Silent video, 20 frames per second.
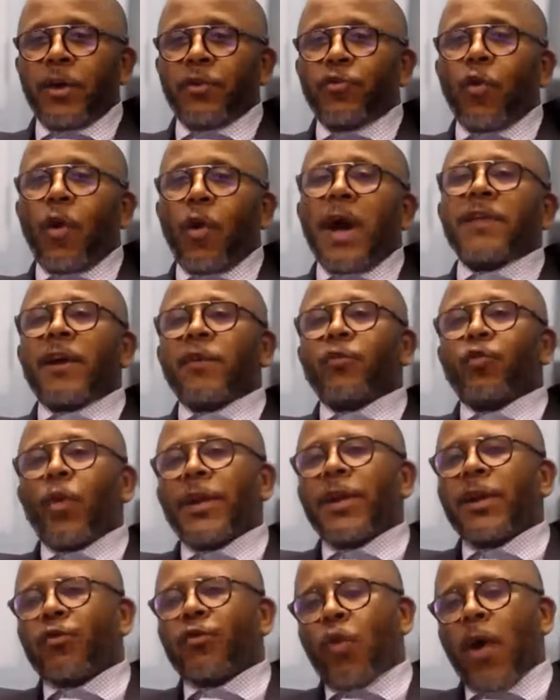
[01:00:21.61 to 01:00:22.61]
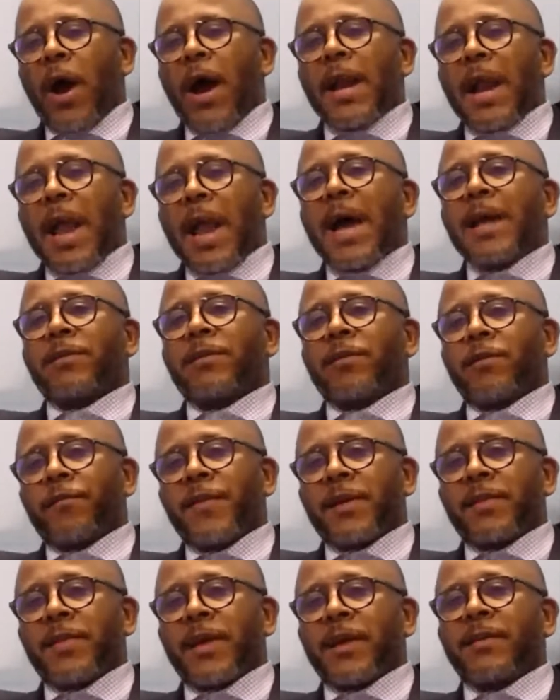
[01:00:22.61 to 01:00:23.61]
So I just wanted to highlight the
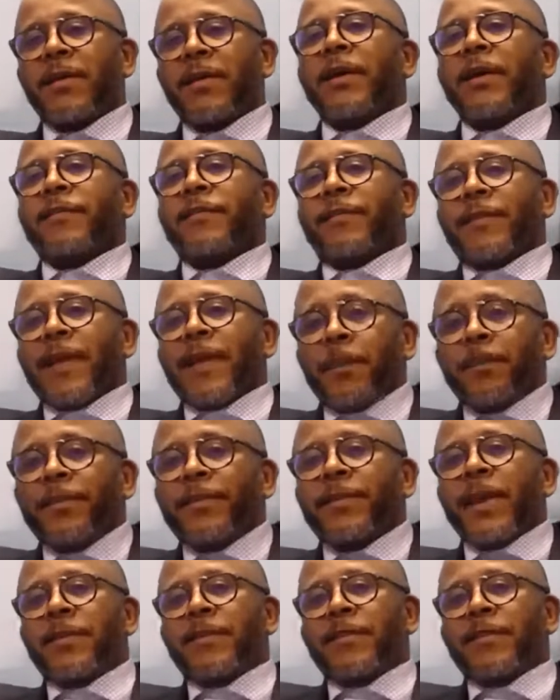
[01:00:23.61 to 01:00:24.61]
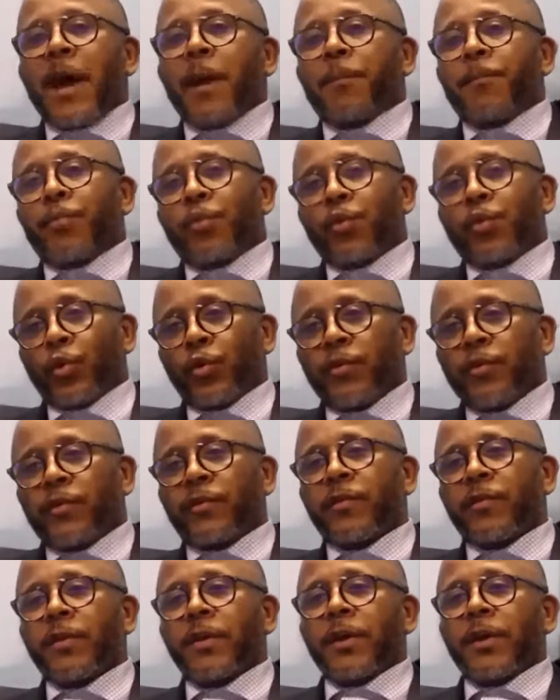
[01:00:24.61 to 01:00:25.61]
fact that substance
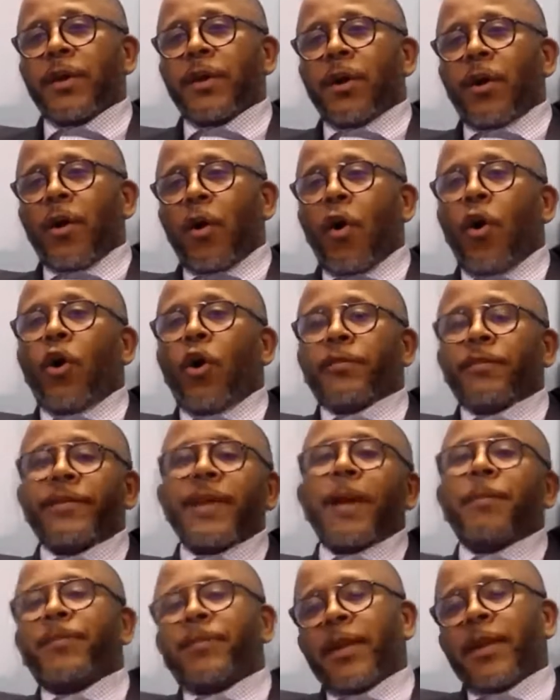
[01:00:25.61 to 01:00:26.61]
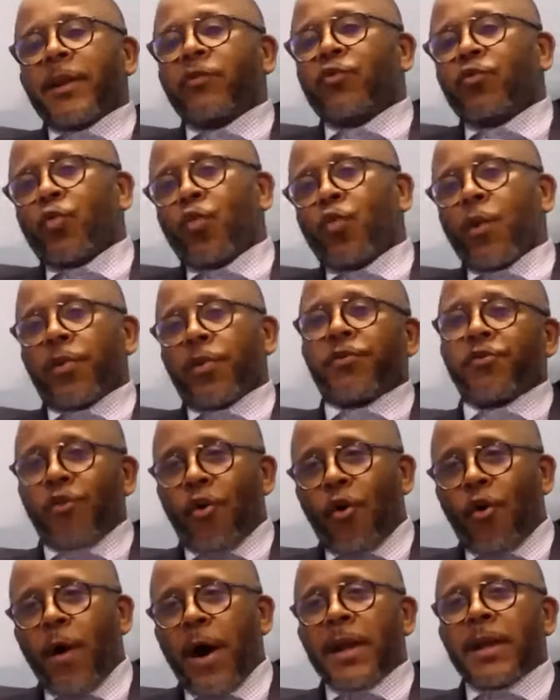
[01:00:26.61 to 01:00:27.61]
abuse or substance
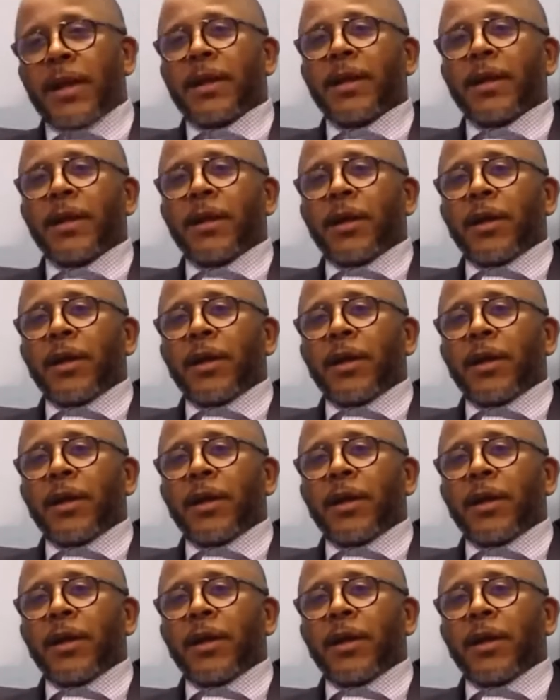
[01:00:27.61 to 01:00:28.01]
withdrawal